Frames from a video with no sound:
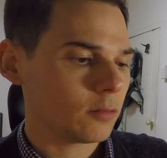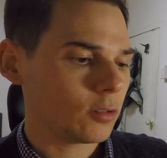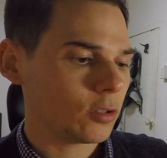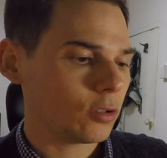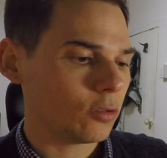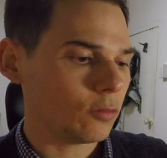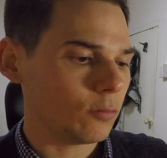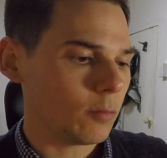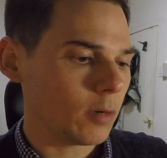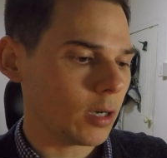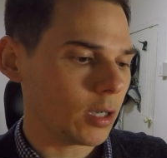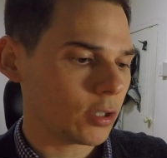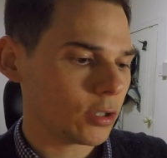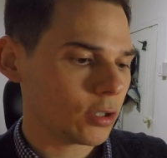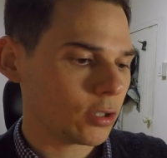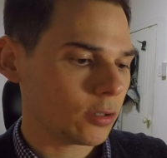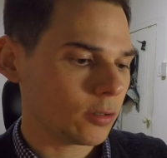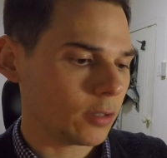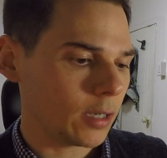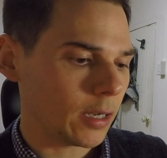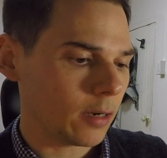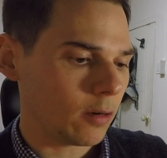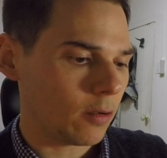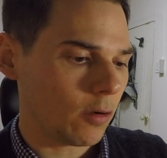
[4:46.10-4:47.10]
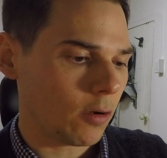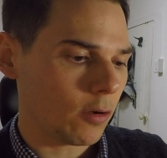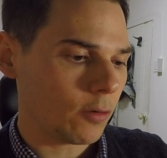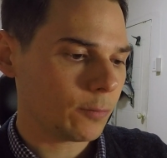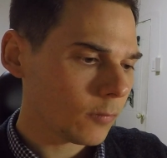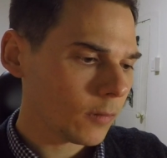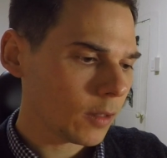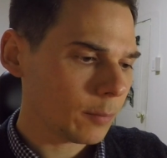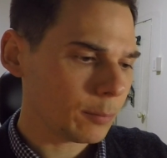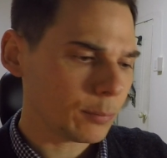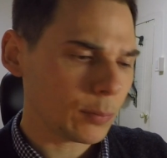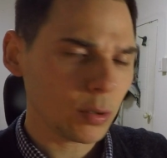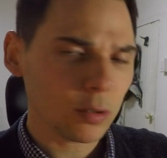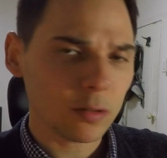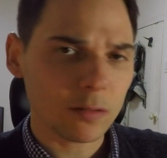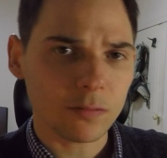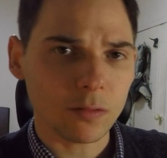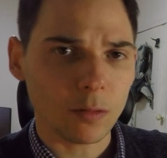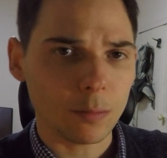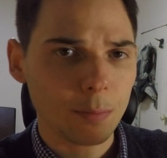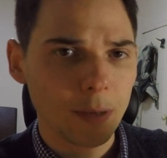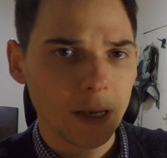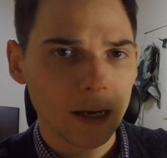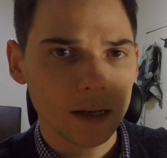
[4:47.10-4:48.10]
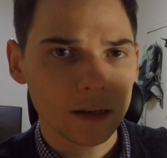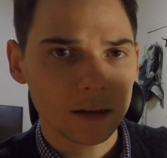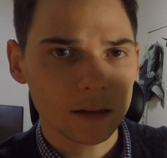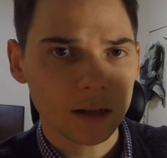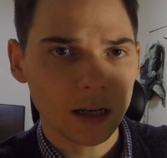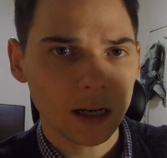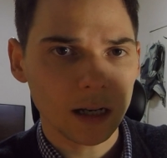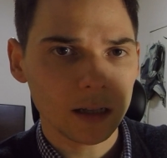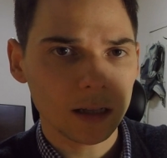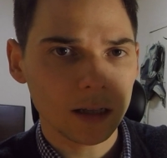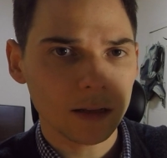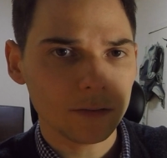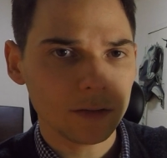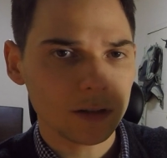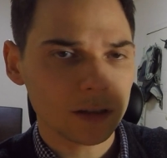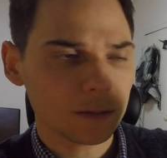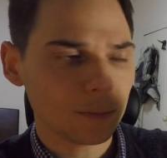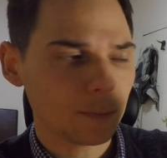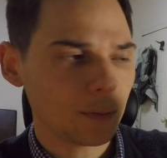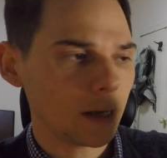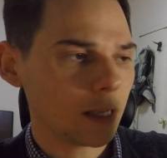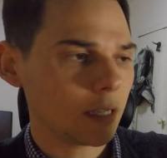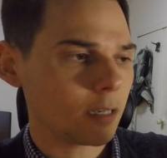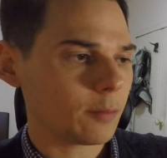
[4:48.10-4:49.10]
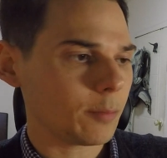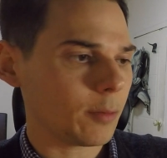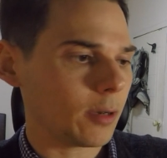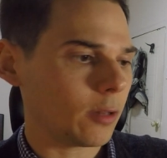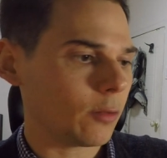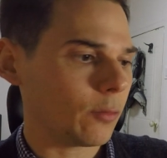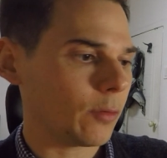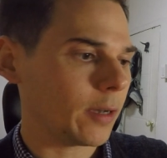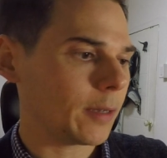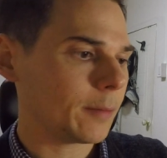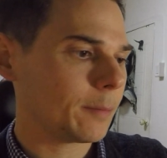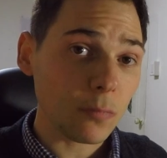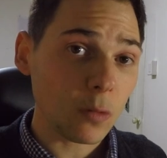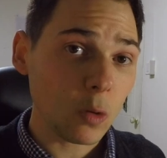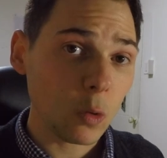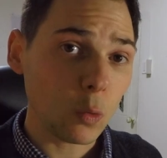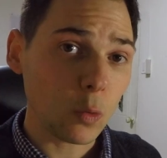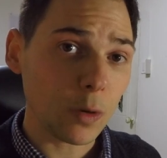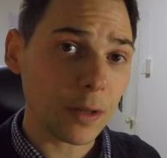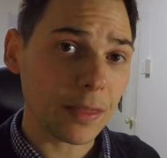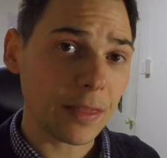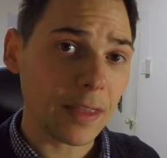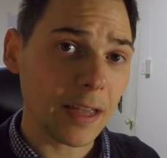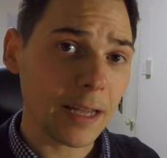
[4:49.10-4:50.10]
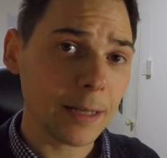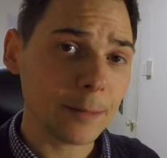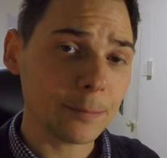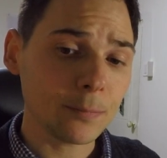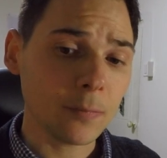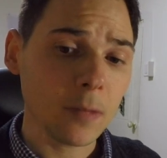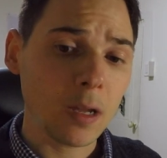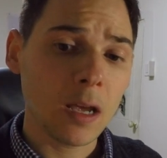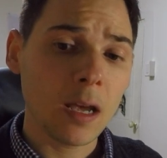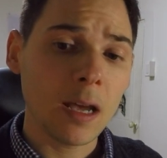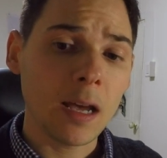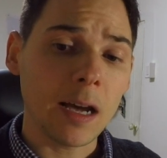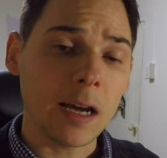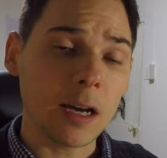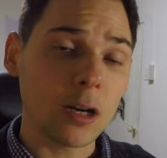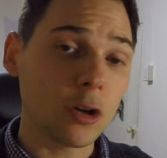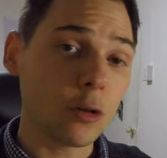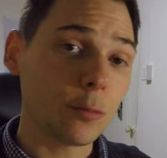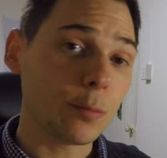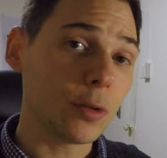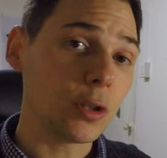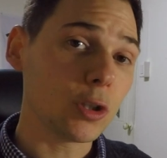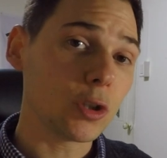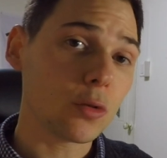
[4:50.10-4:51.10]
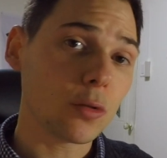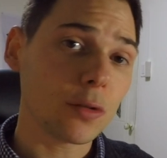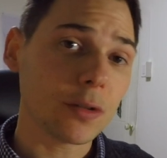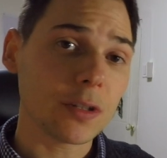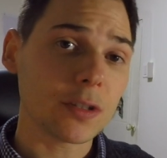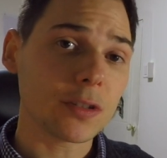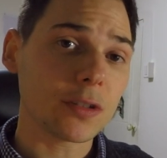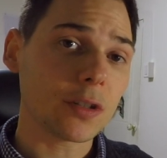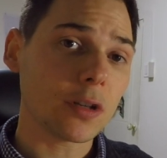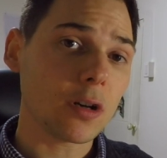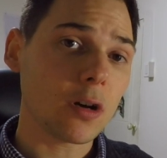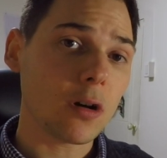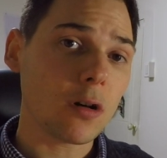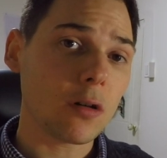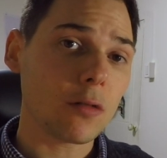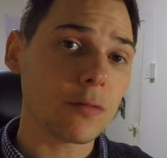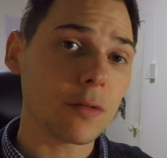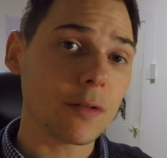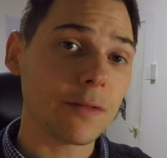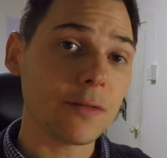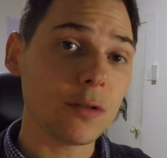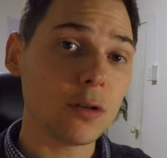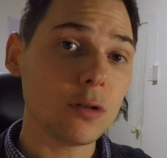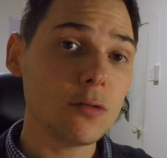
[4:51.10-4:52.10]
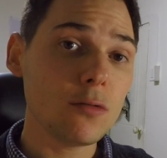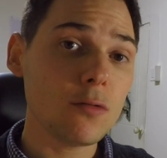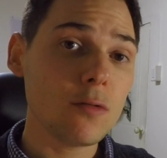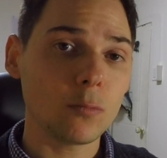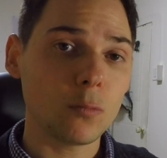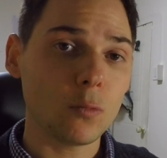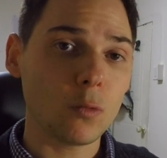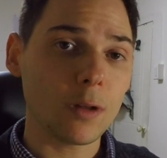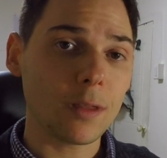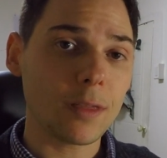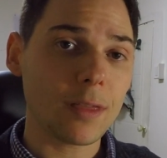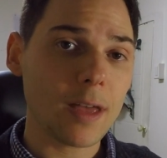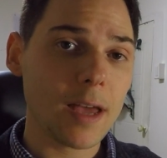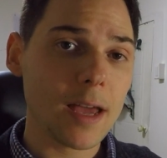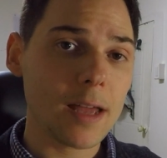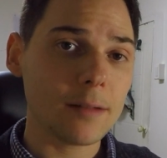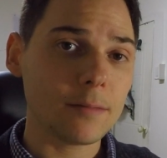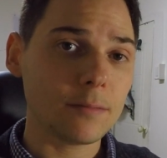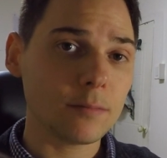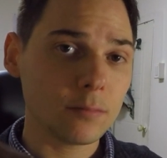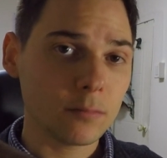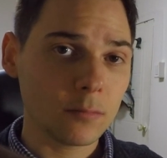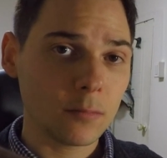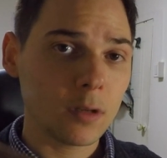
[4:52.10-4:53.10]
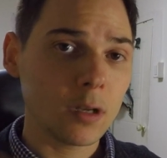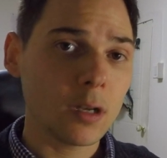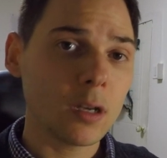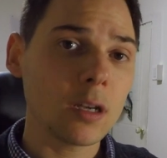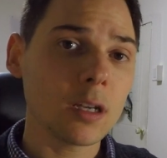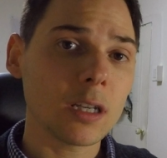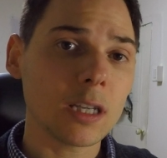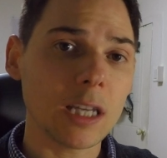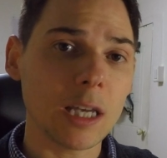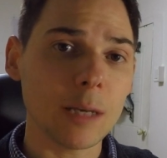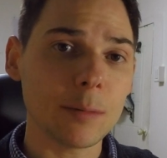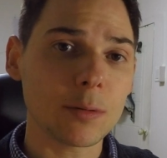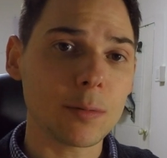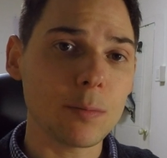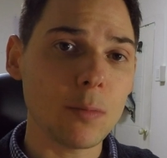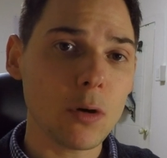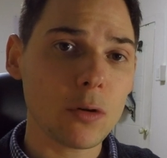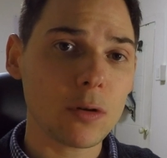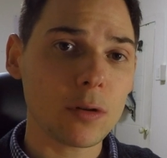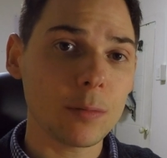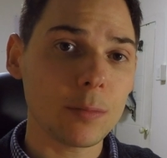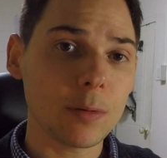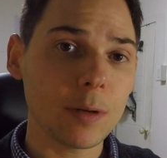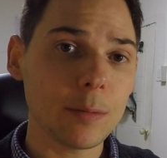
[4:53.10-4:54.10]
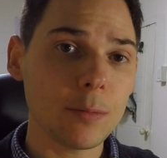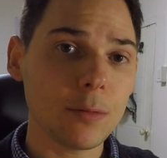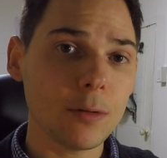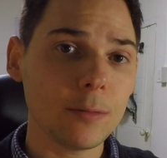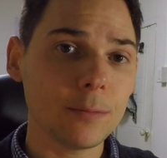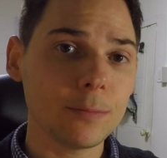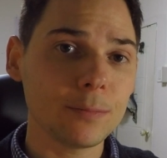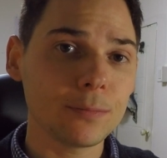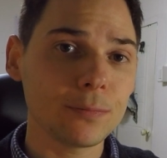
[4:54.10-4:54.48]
too much at all. Beautiful band. I love this band, by the way. With that, I hope you enjoyed the cigar review. With that, keep smoking, people.